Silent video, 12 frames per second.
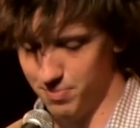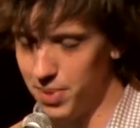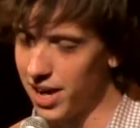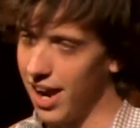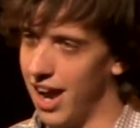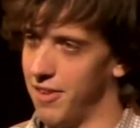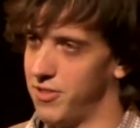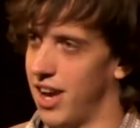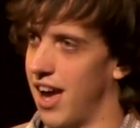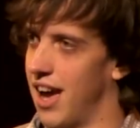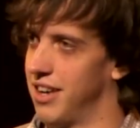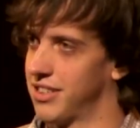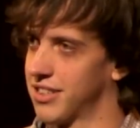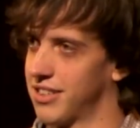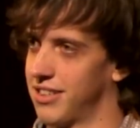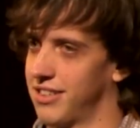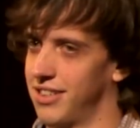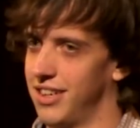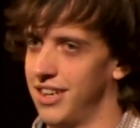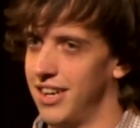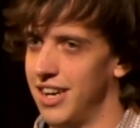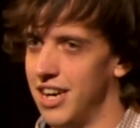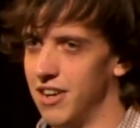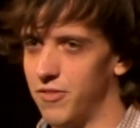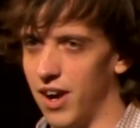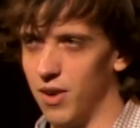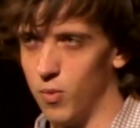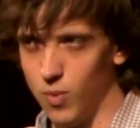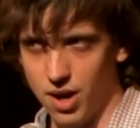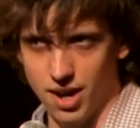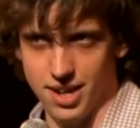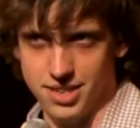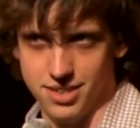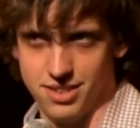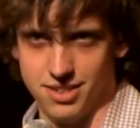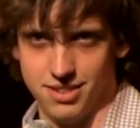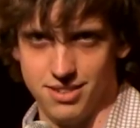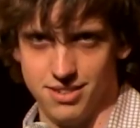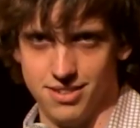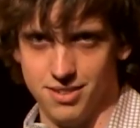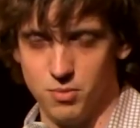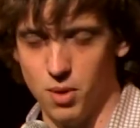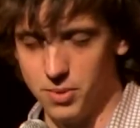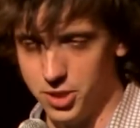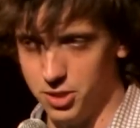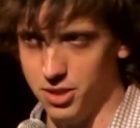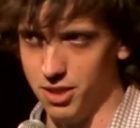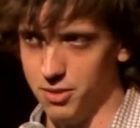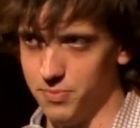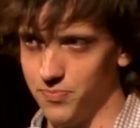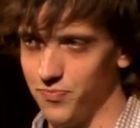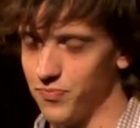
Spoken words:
But I have to ask, if I was, what would you do?"